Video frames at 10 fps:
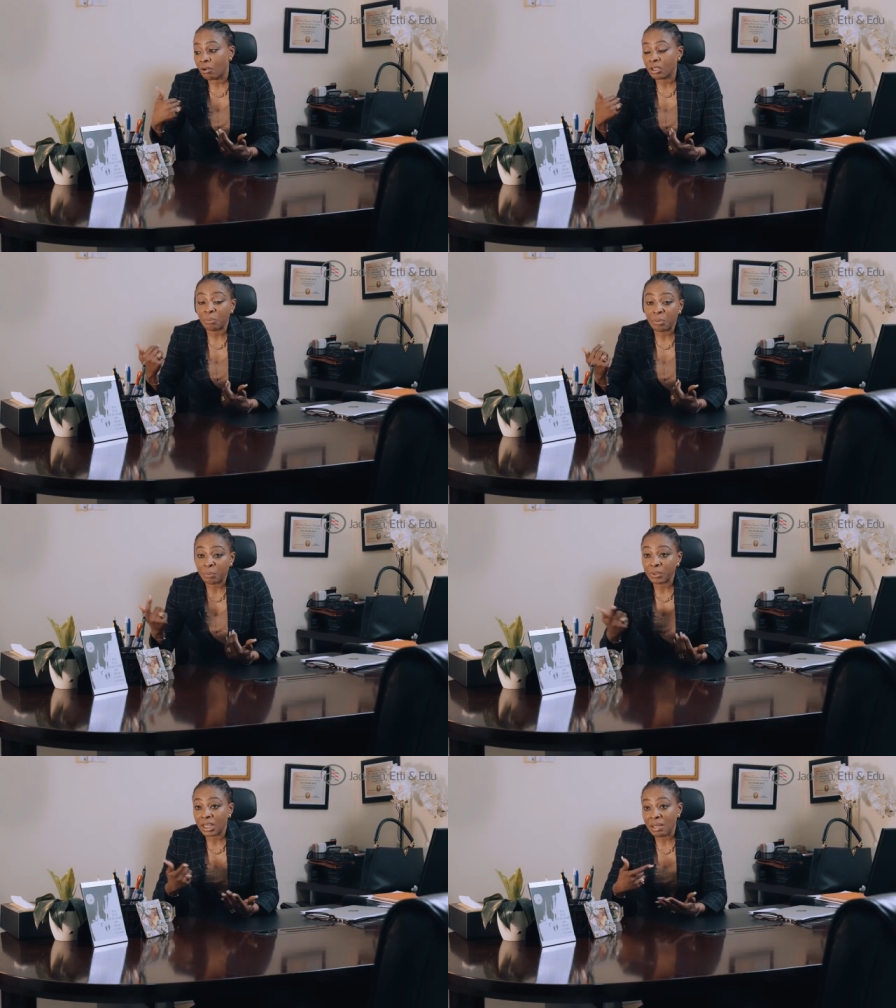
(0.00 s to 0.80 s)
all the
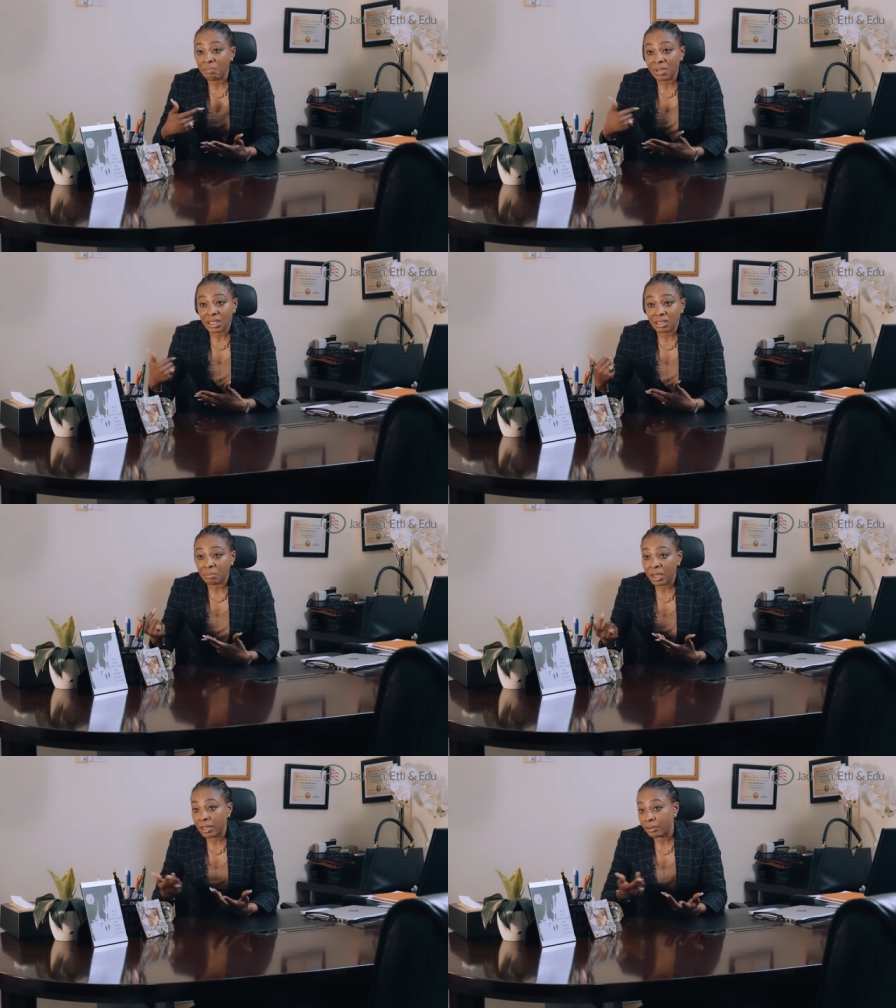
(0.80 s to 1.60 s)
people that I meet
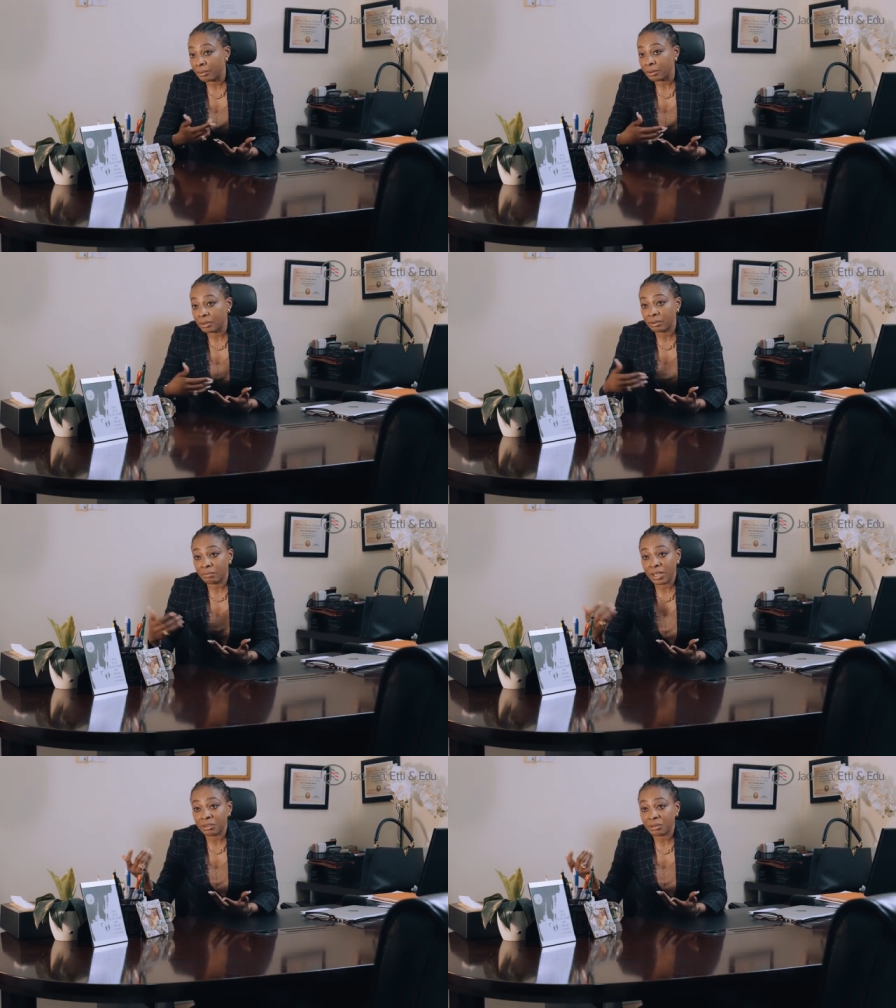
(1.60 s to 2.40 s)
in my whole
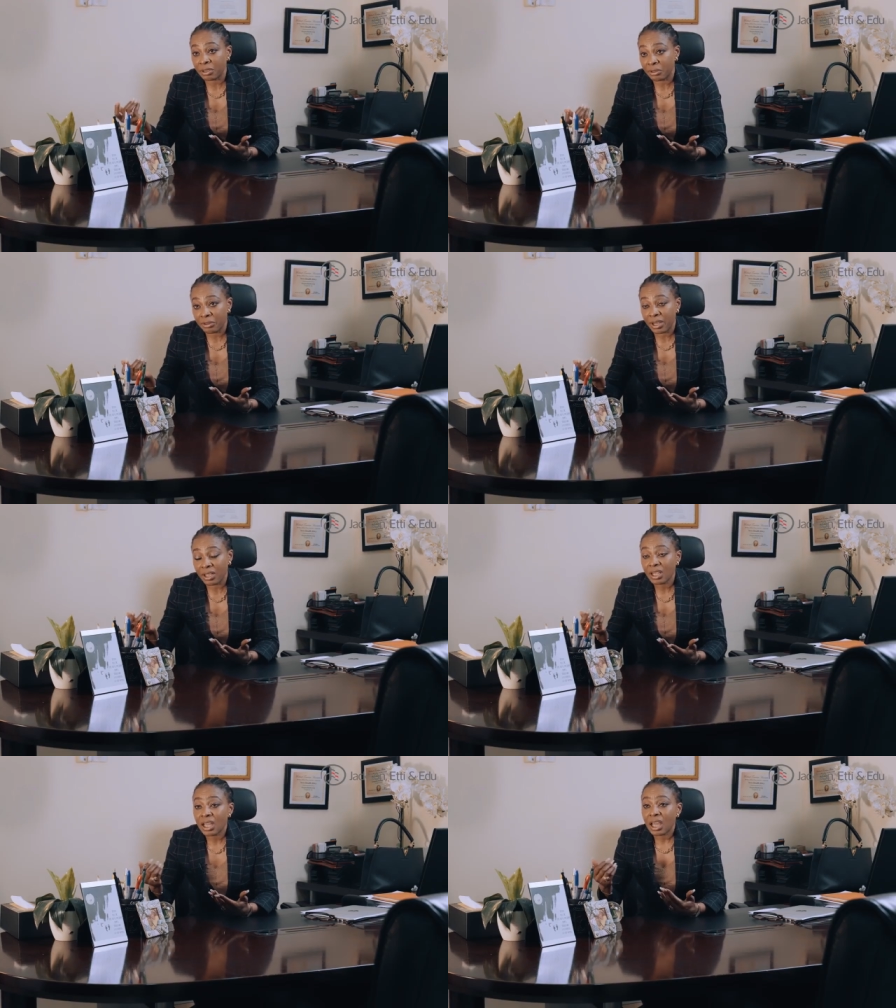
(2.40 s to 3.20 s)
medical
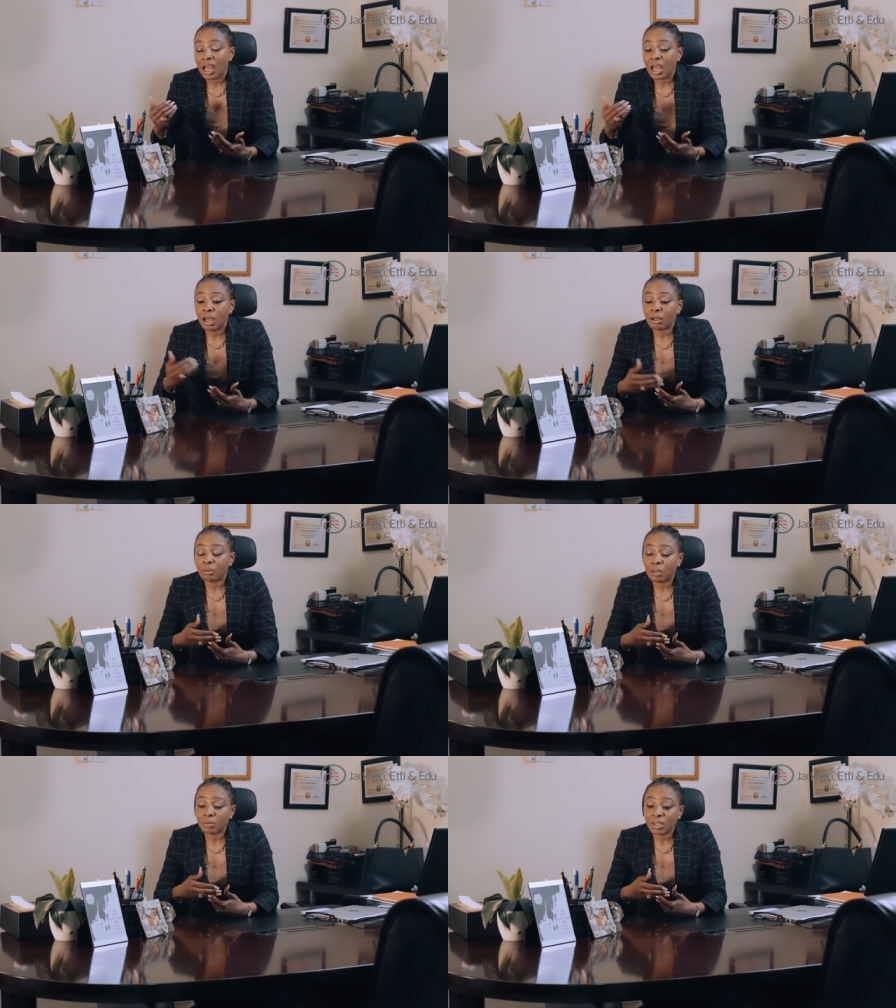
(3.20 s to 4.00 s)
career,
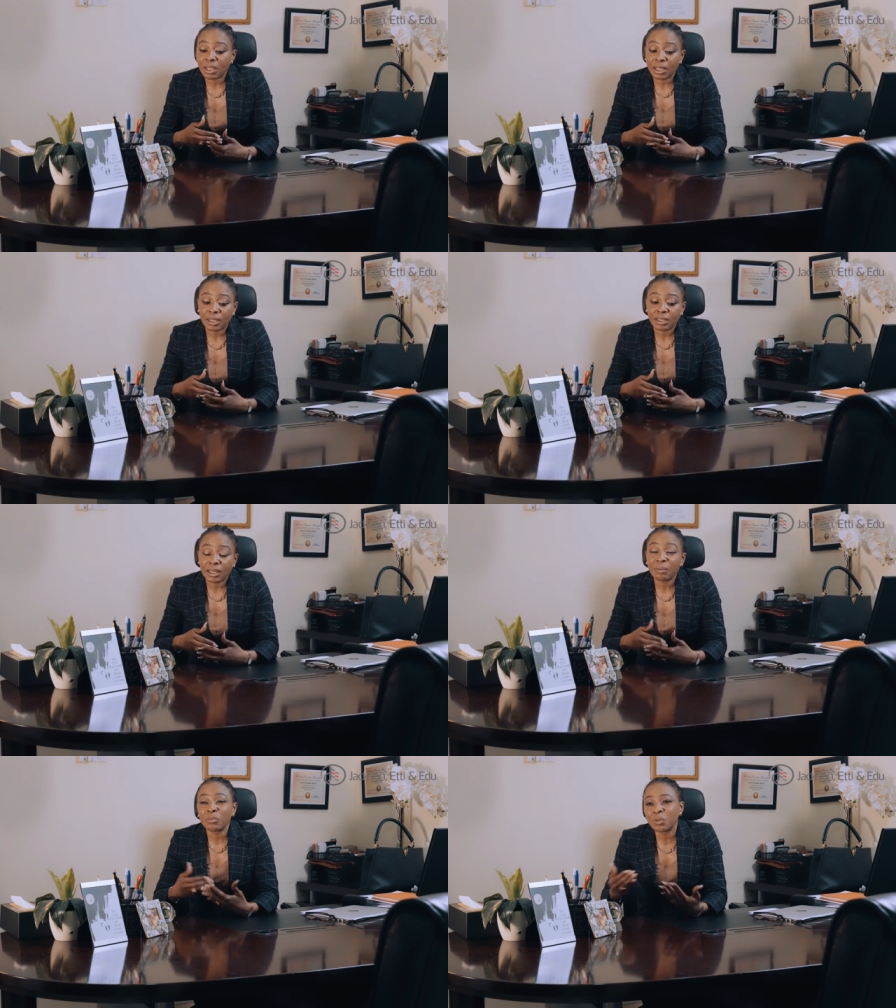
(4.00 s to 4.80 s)
I'll say that
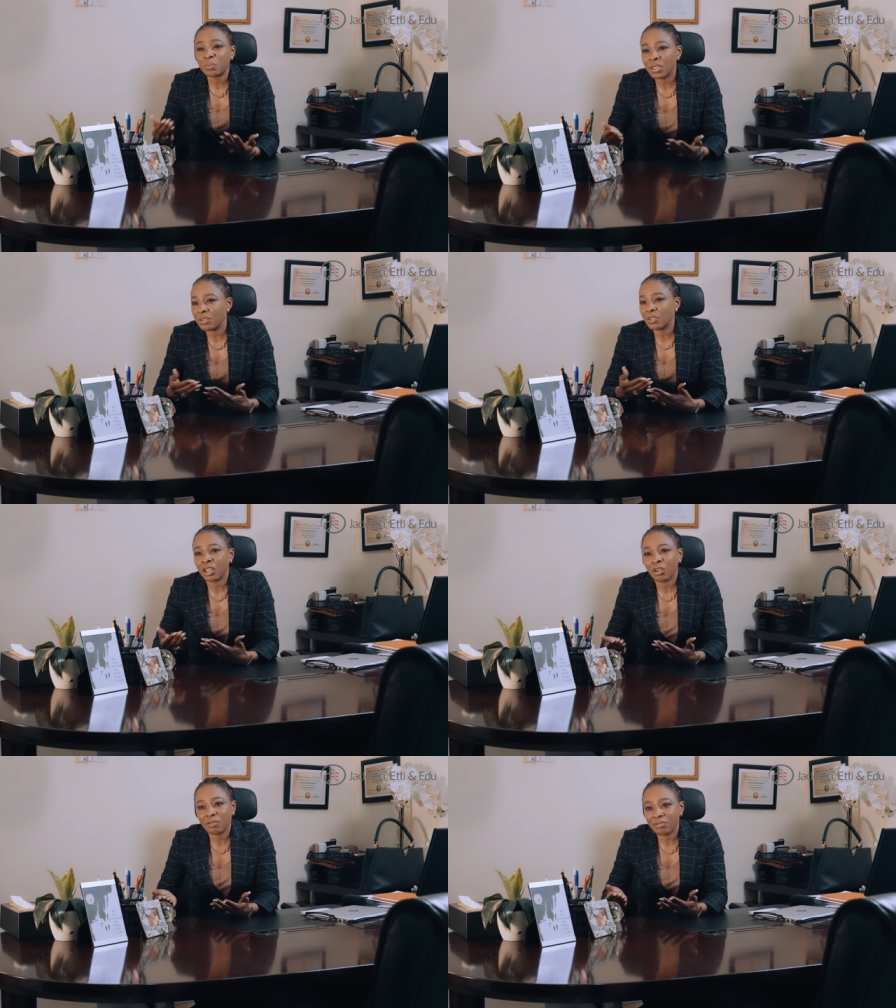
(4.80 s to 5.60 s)
in most places,
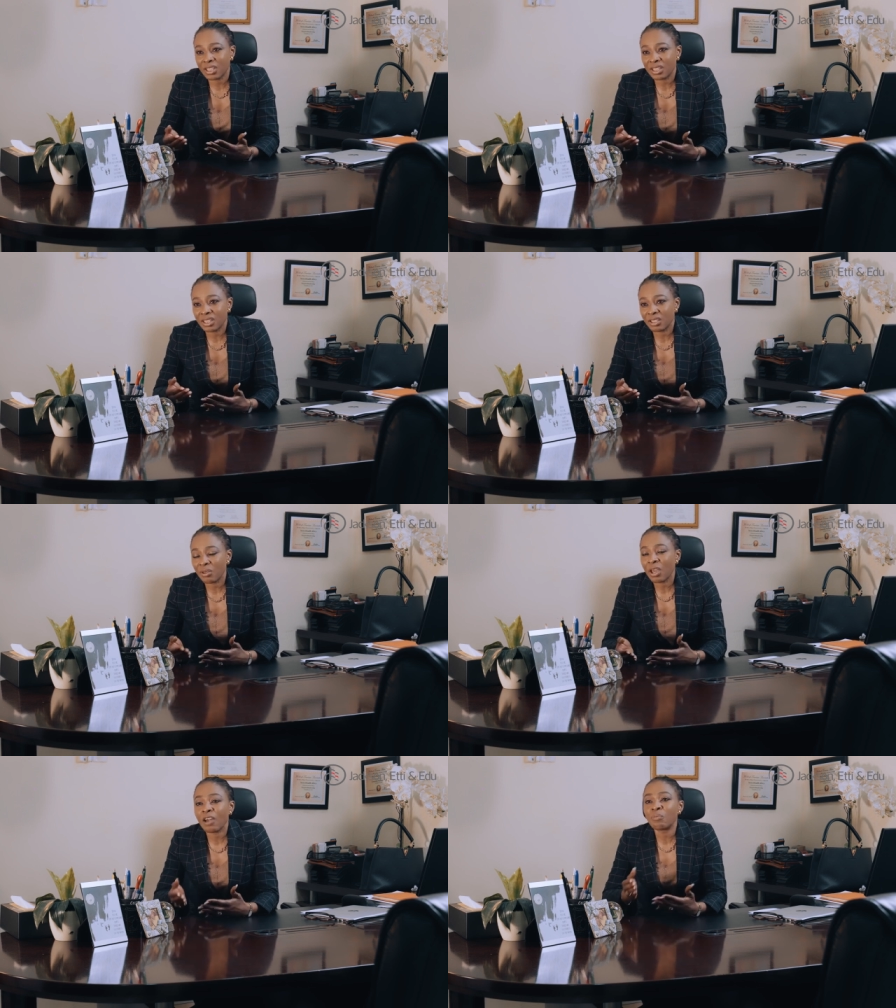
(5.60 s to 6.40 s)
even in conferences,
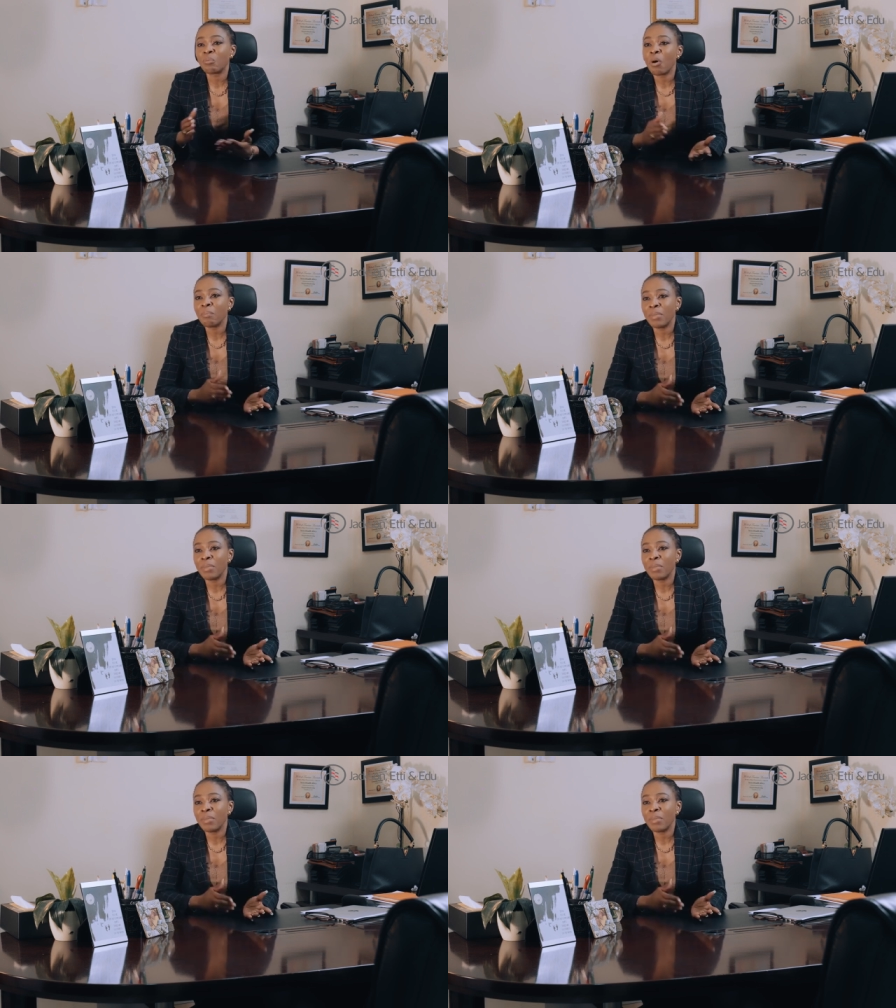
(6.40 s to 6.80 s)
you have more